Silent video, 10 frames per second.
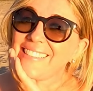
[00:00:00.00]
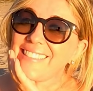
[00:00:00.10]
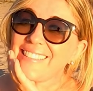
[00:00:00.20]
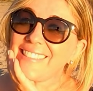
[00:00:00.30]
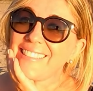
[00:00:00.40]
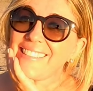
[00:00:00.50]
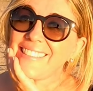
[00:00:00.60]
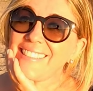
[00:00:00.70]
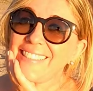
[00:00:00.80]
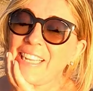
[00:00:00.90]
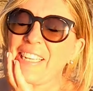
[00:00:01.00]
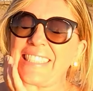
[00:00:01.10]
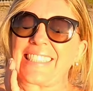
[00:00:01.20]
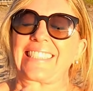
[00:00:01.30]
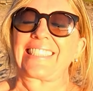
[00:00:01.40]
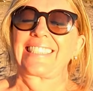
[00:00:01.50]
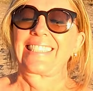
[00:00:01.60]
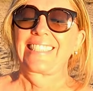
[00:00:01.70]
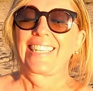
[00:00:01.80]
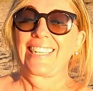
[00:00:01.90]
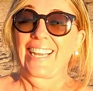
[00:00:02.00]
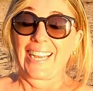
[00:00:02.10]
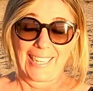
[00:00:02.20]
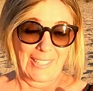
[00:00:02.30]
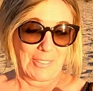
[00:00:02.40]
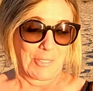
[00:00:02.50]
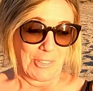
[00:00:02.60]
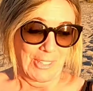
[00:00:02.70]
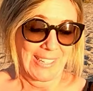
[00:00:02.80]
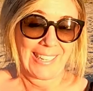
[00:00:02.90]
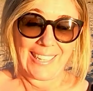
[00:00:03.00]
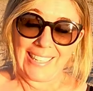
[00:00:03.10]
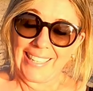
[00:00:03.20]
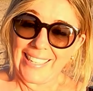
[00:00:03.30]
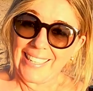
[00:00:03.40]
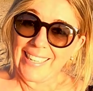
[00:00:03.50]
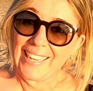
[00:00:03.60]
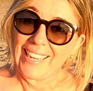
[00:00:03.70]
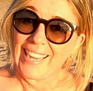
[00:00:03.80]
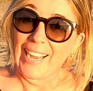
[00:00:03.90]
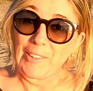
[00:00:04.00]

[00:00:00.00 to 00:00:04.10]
right here watching, you know, ready to dial 911.